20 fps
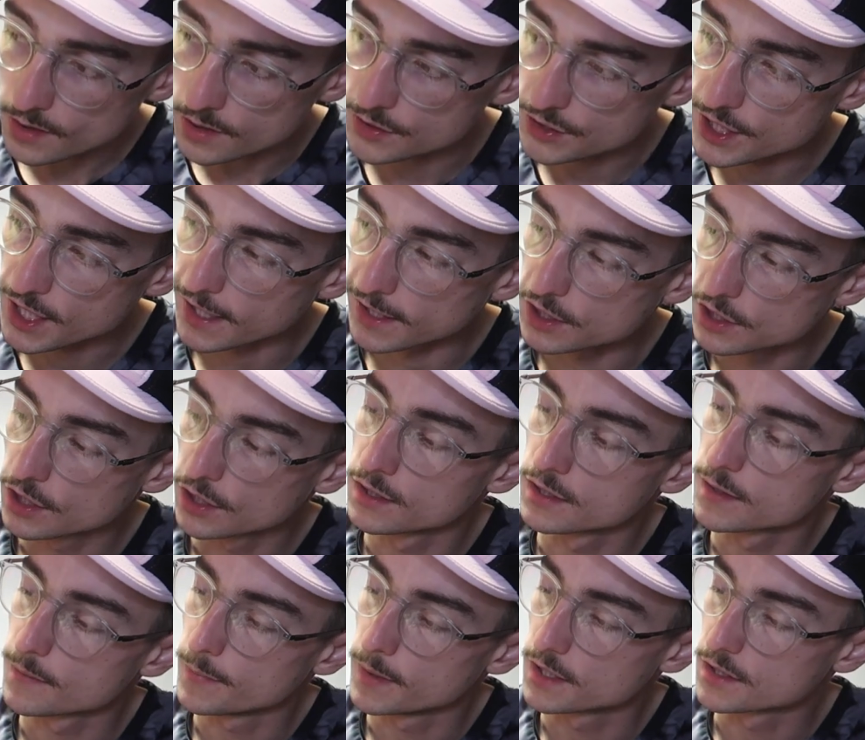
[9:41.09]

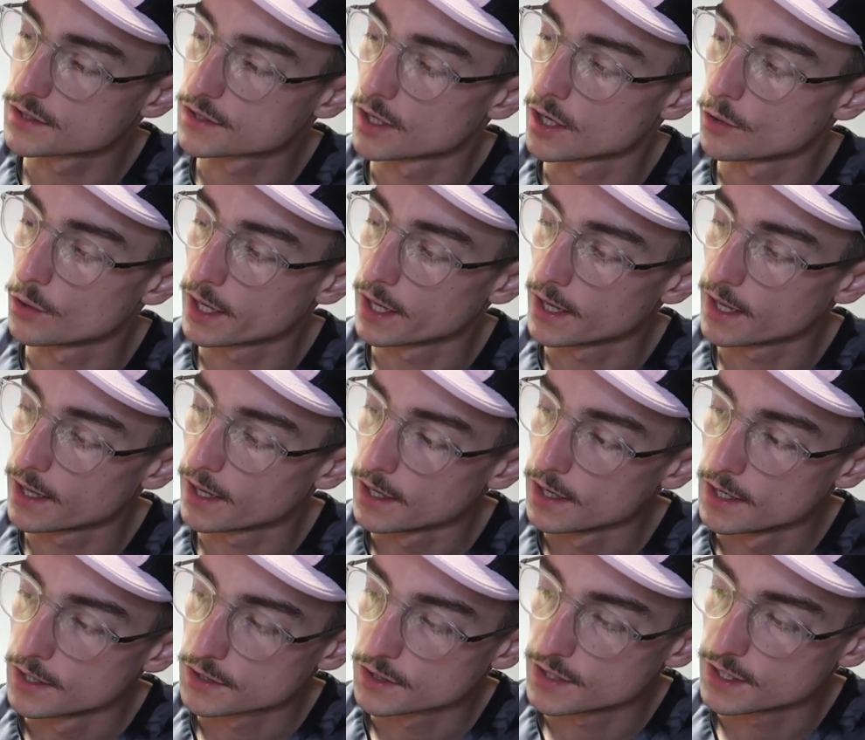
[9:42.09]
sectioned midsole here.
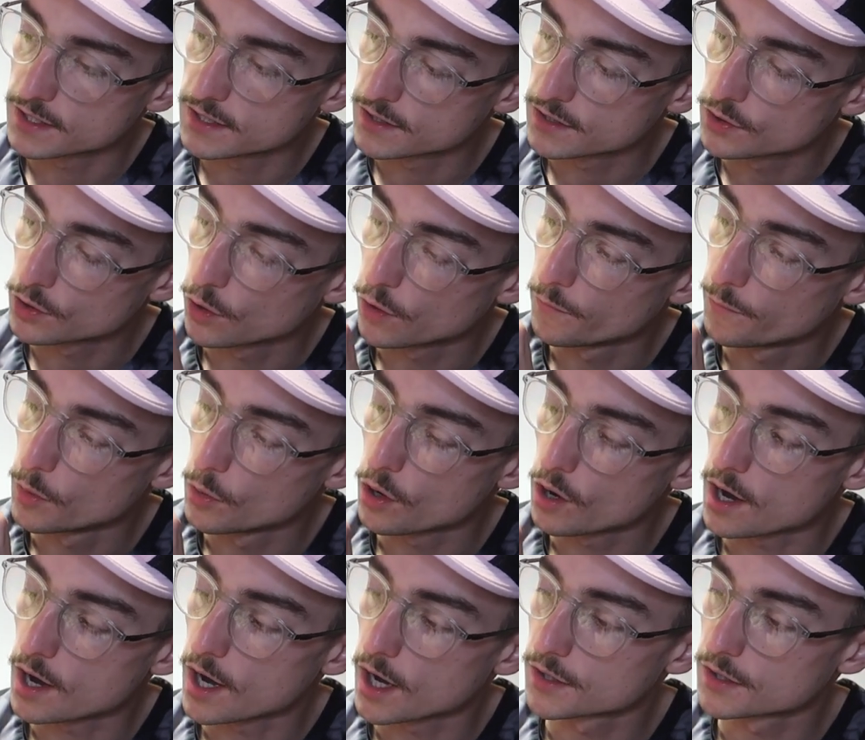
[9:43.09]
So this is sort of more
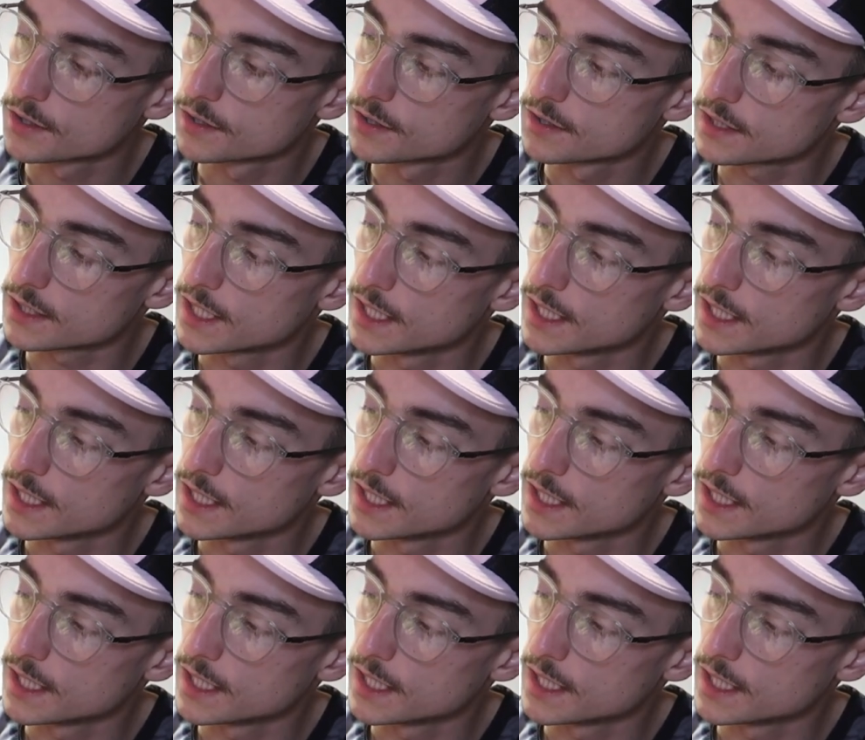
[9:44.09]
hardened